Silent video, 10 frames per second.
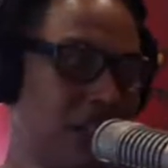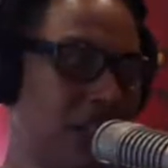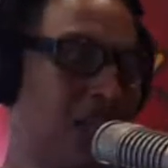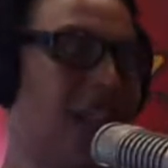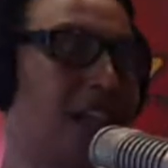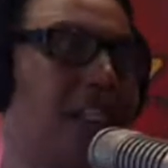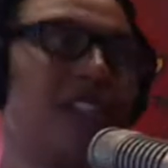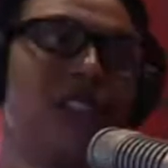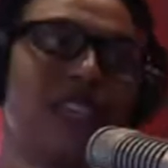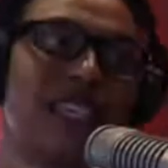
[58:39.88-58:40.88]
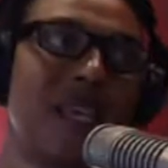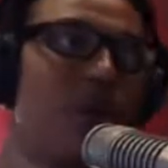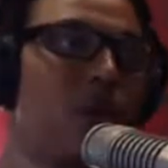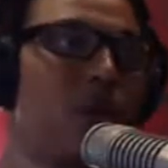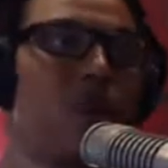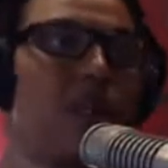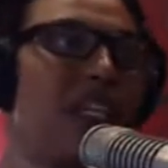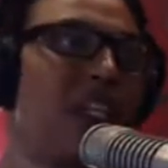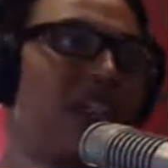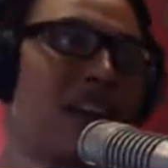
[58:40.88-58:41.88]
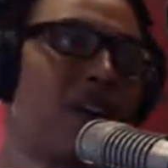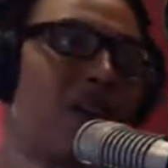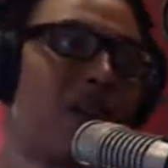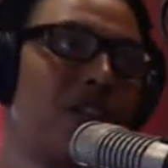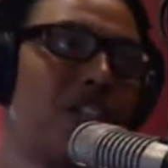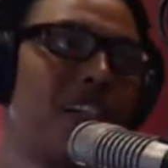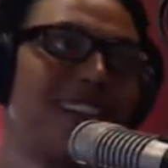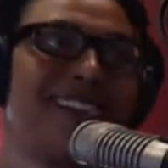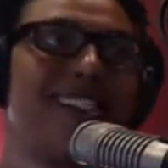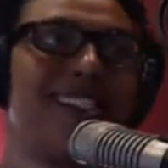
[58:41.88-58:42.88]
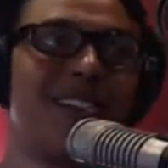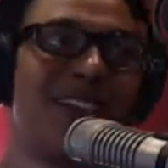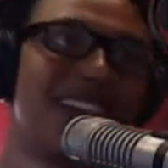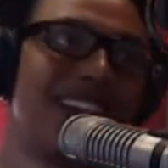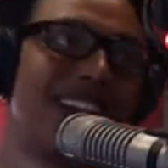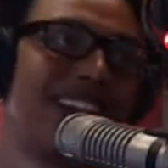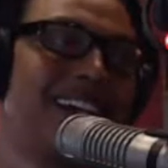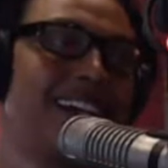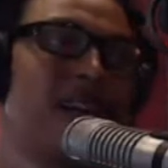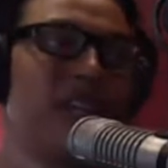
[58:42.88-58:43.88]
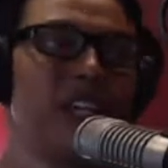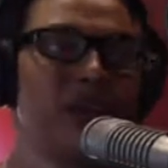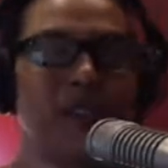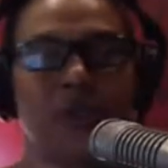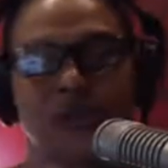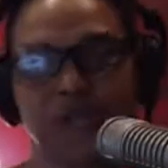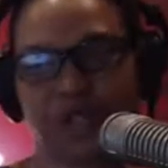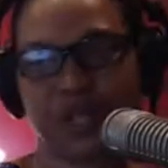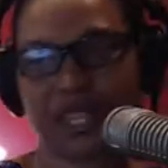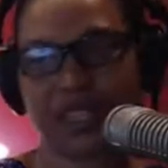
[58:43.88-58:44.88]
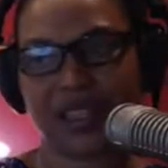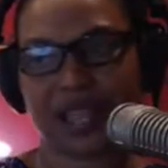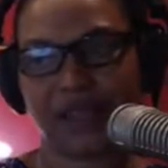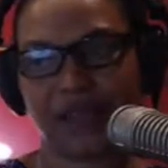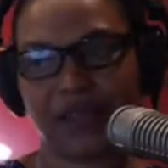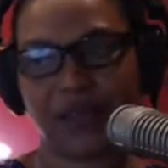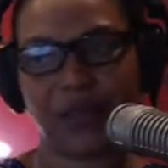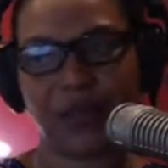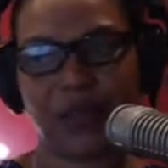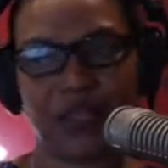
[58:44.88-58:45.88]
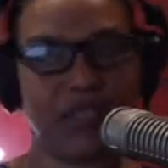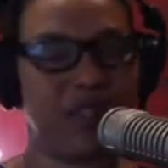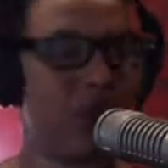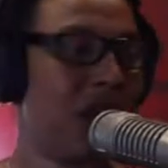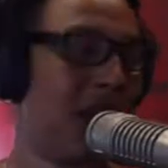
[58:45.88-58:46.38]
just keep it moving. It's not over. It's just started. Thank you all so much for tuning in this afternoon. This is your